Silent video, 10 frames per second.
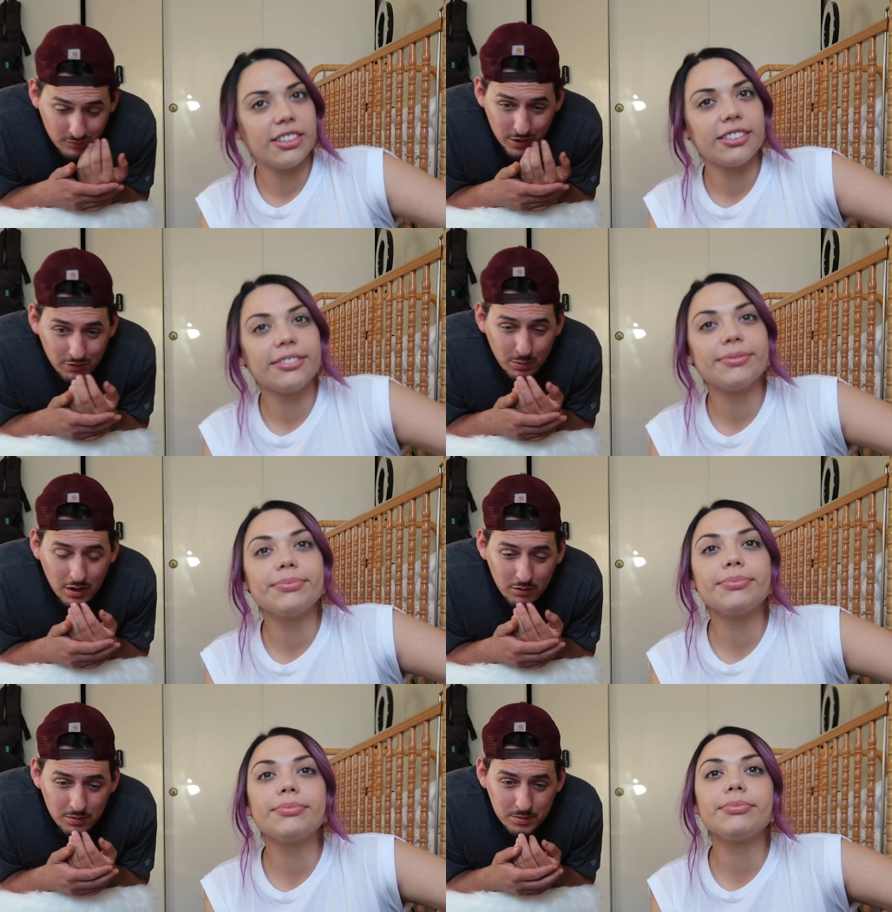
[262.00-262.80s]
Speaker 1: we have to be
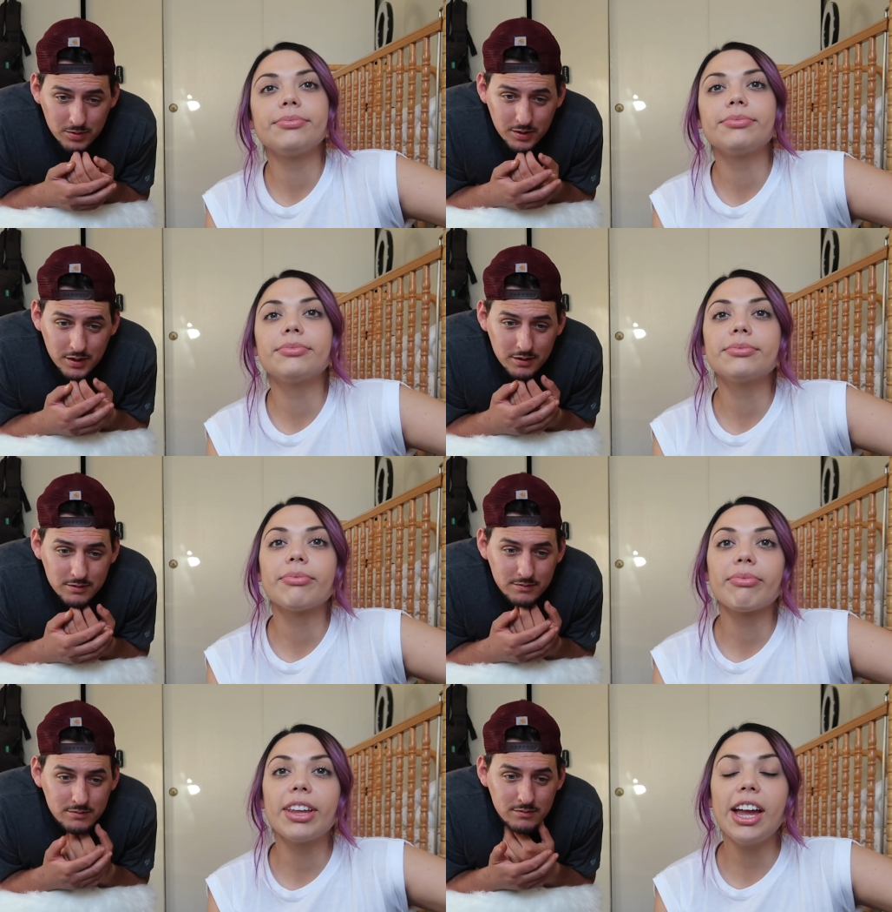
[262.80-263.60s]
comfortable with it.
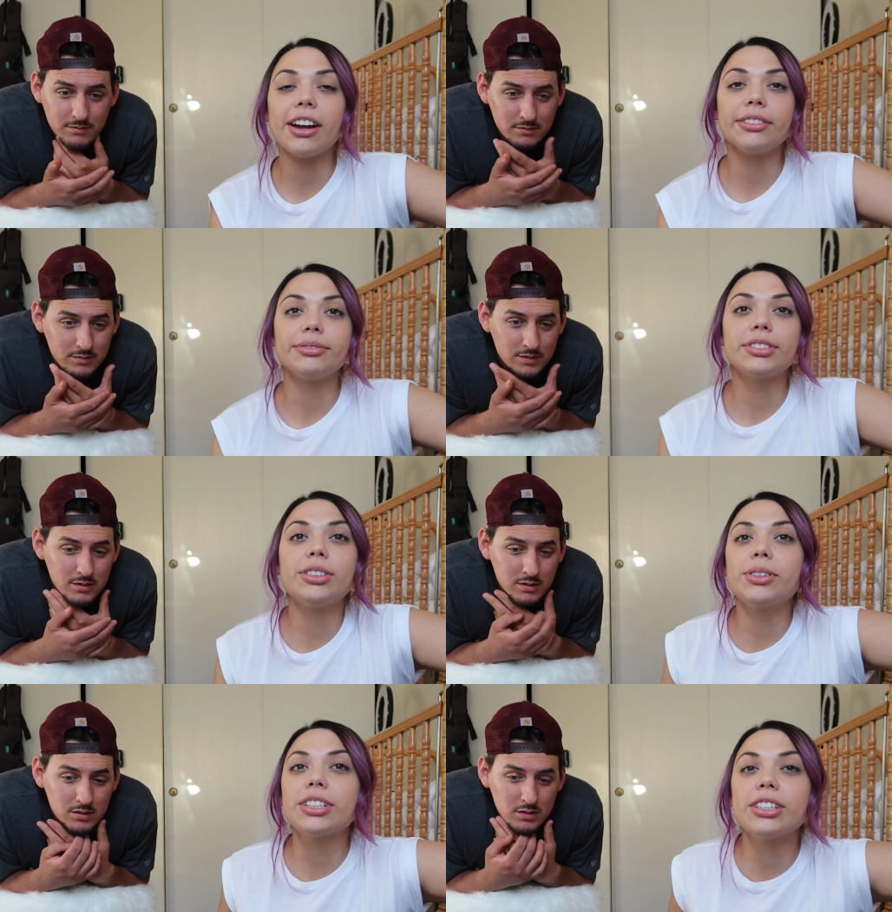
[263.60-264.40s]
Speaker 2: Yeah. So
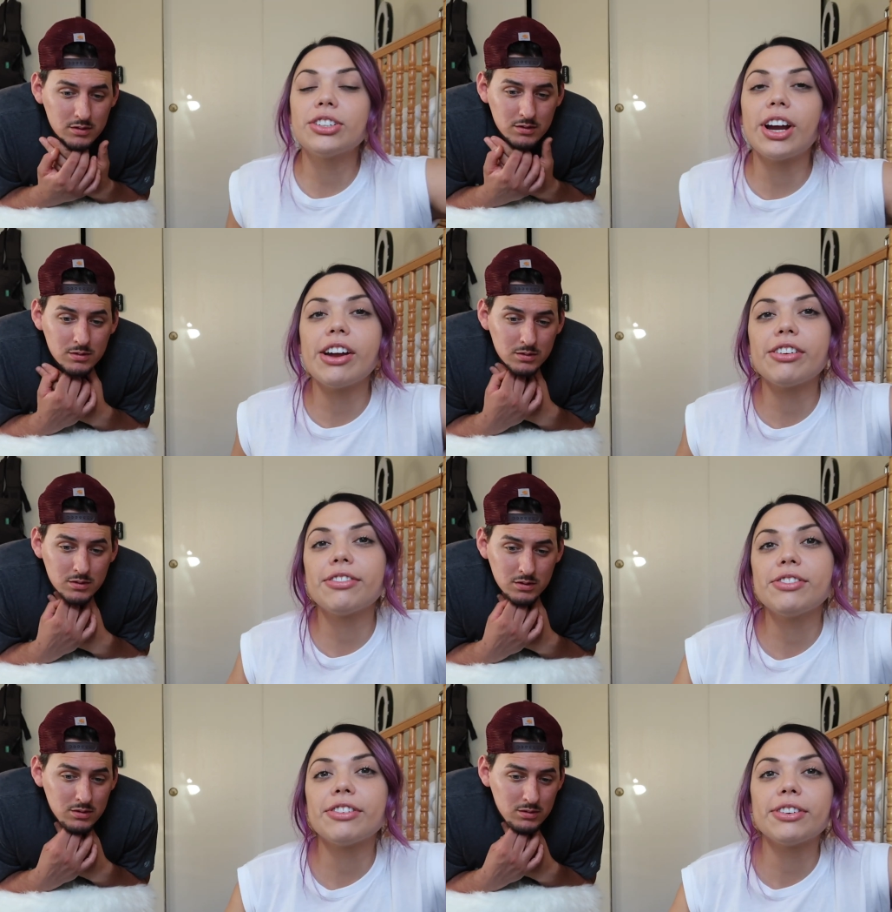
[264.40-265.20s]
we're just gonna try out a
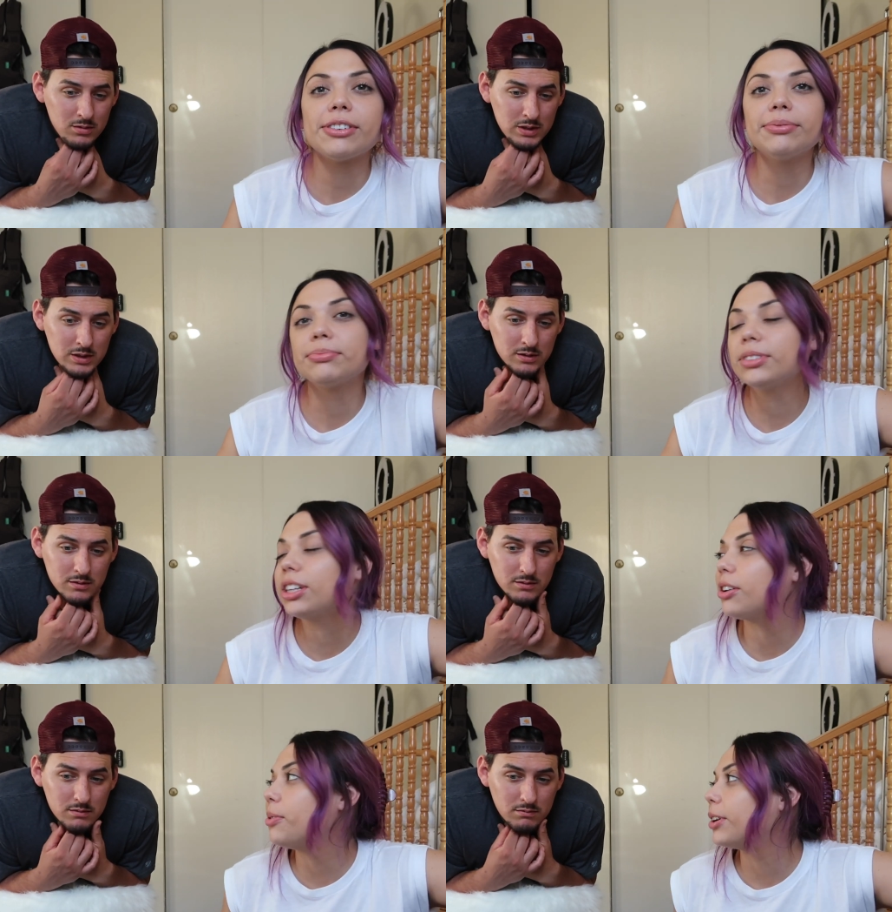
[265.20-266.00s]
few different you
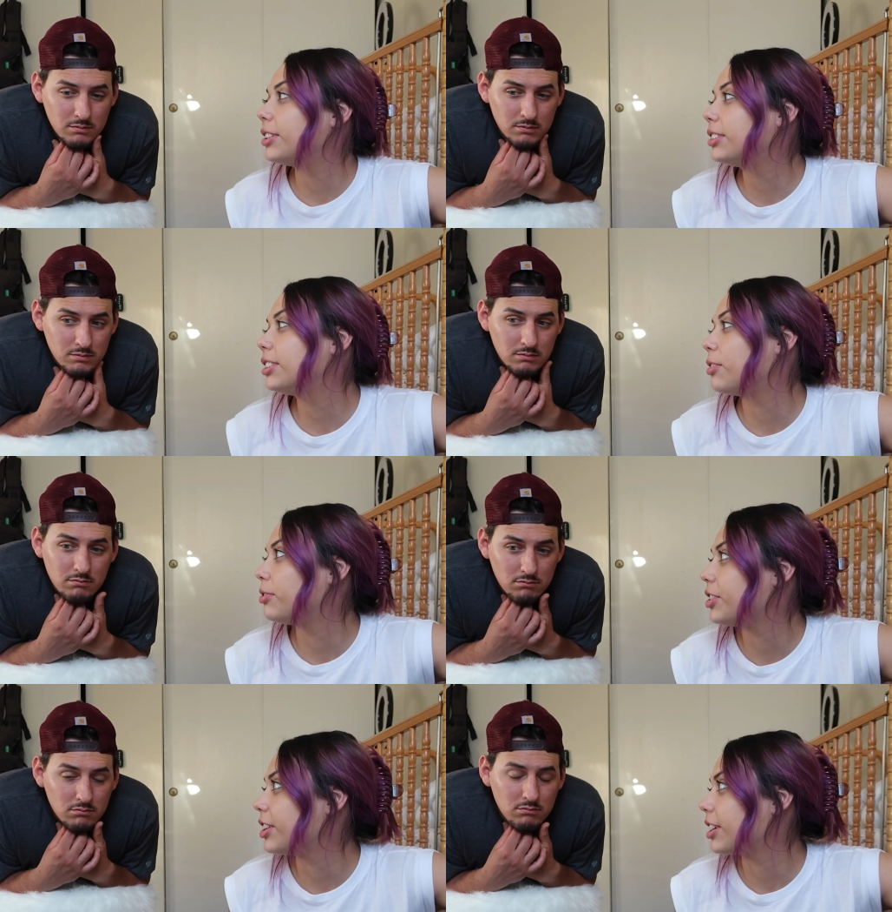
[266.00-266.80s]
know ones.
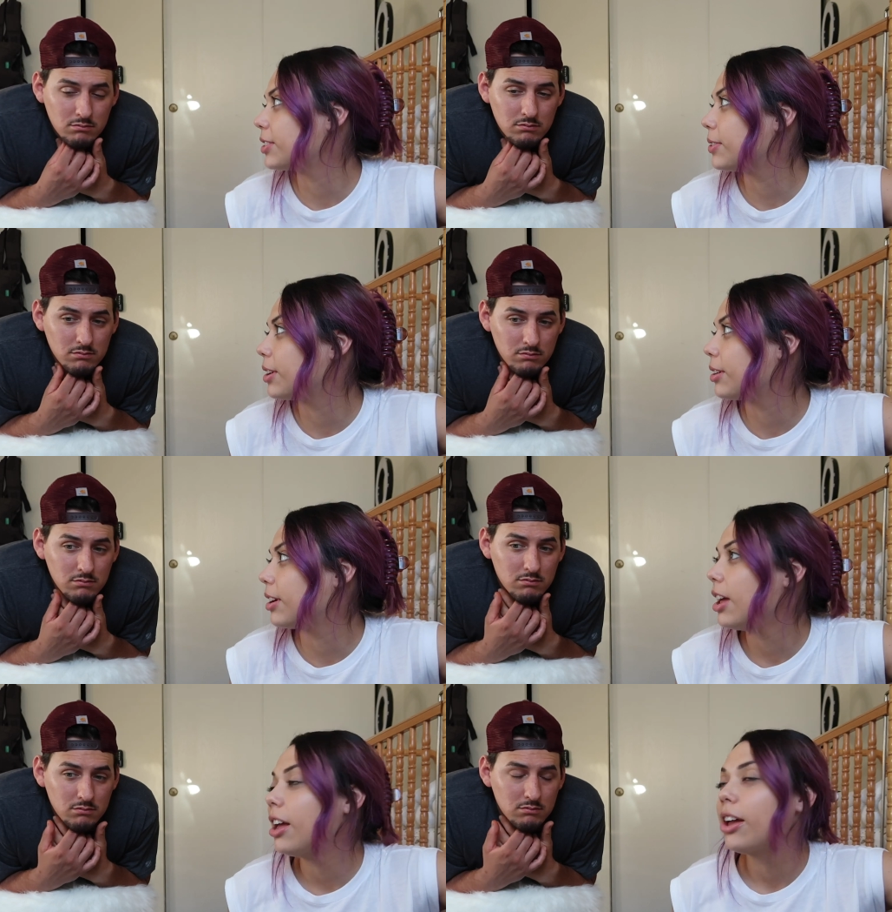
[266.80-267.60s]
Hopefully the next one that
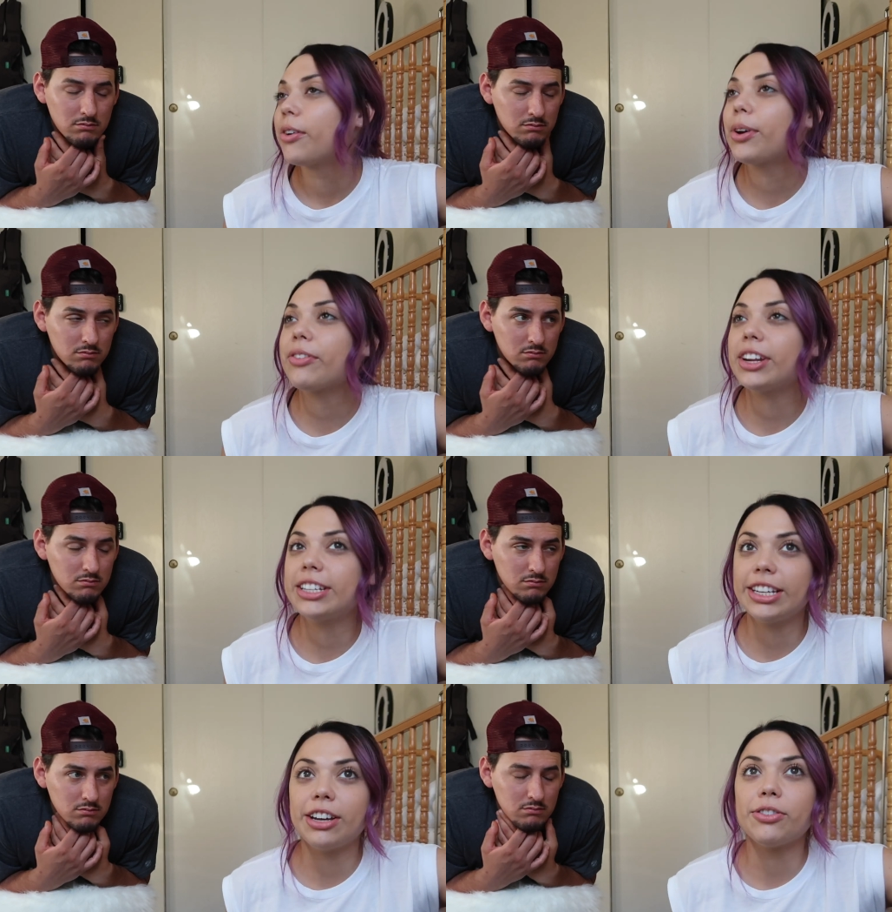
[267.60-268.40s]
we have an
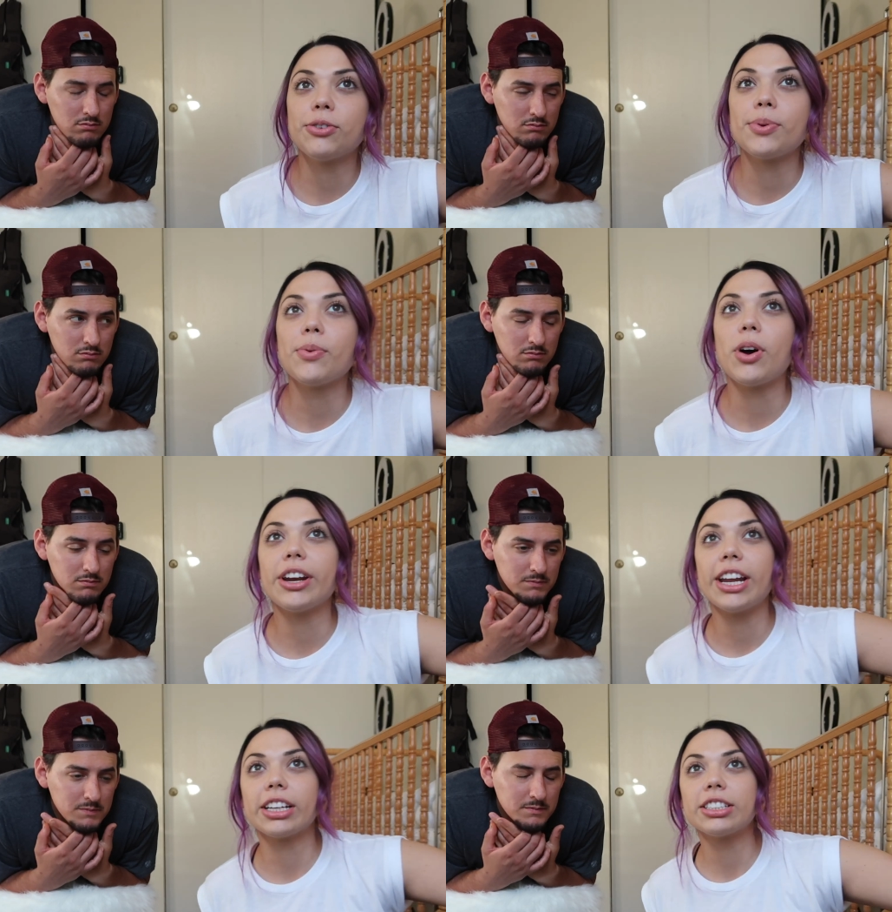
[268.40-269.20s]
idea of who we want
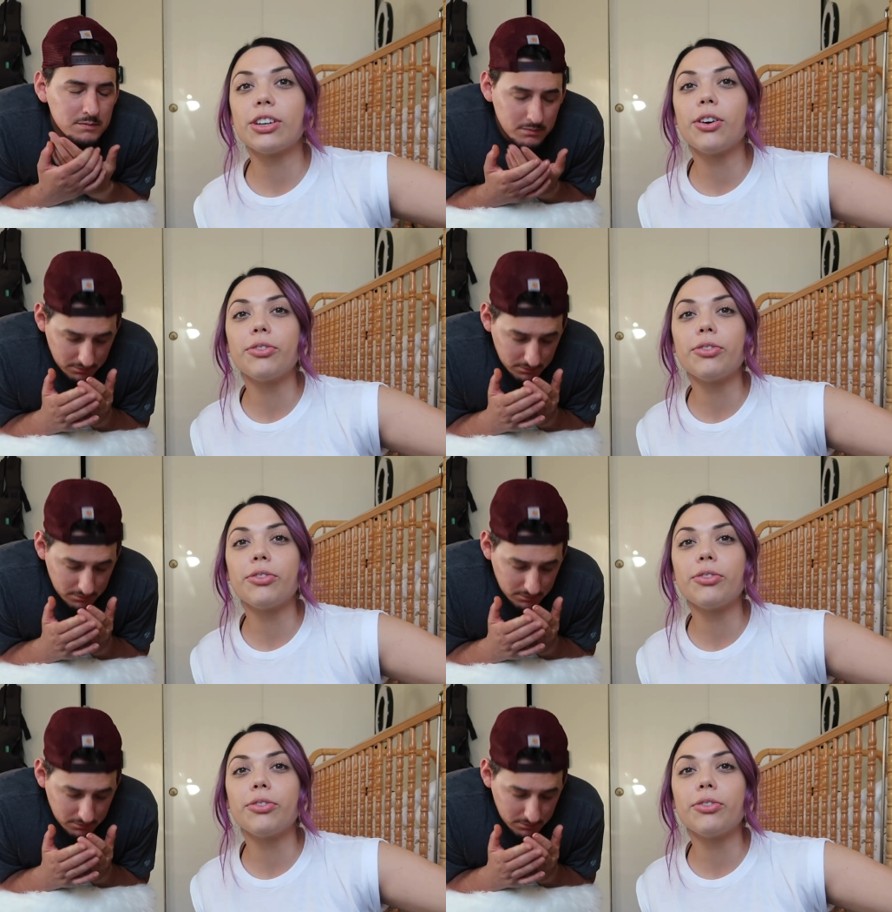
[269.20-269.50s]
next. So